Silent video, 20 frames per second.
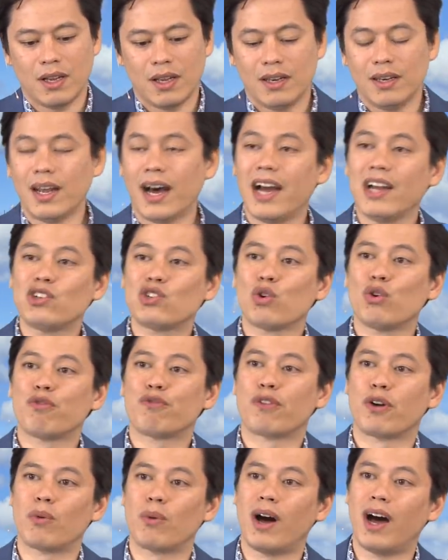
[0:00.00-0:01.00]
Nigel
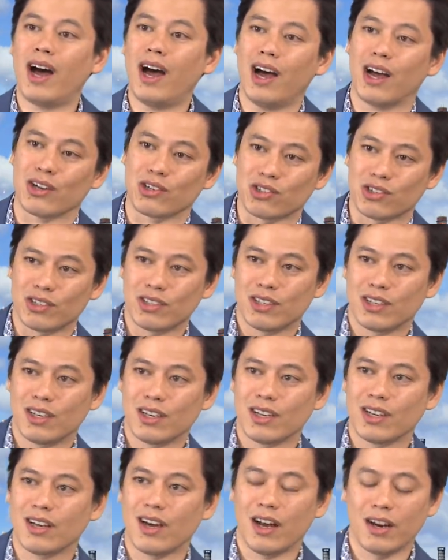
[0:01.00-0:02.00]
Farage
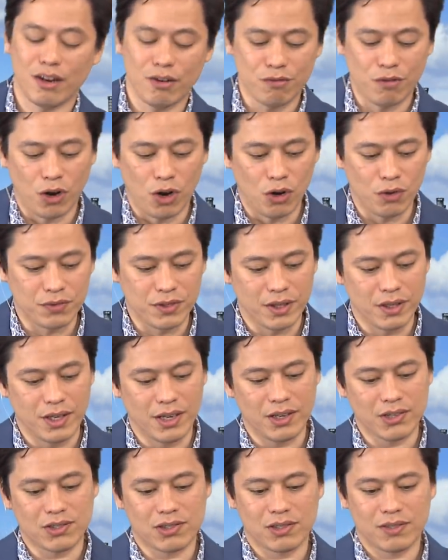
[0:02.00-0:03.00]
got involved in
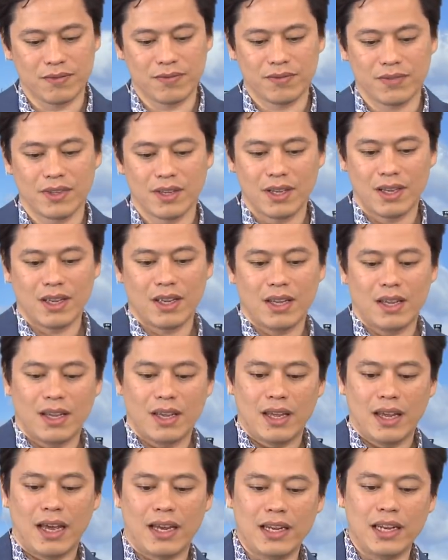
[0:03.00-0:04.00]
this,
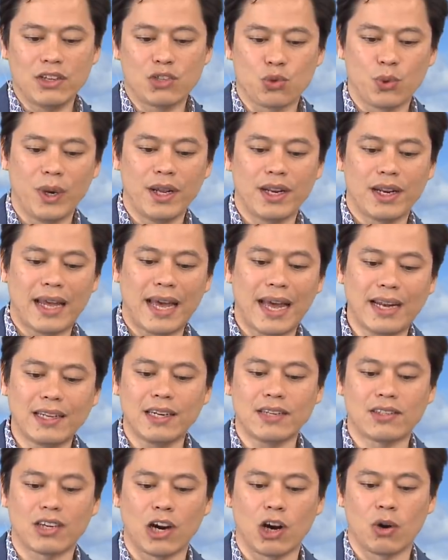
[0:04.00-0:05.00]
and he tweeted,
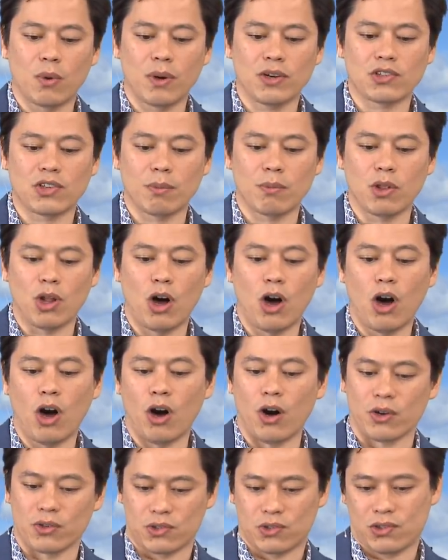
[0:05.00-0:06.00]
"Anti-terrorism
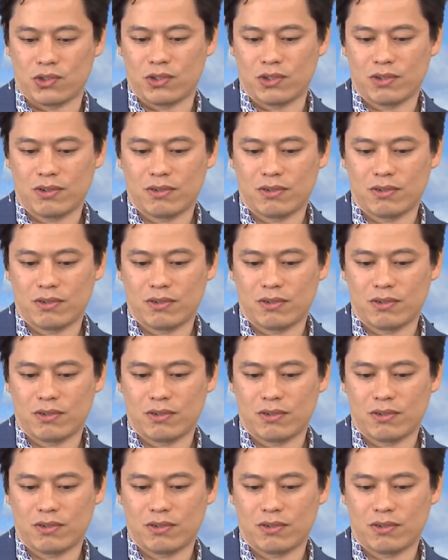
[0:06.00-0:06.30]
laws."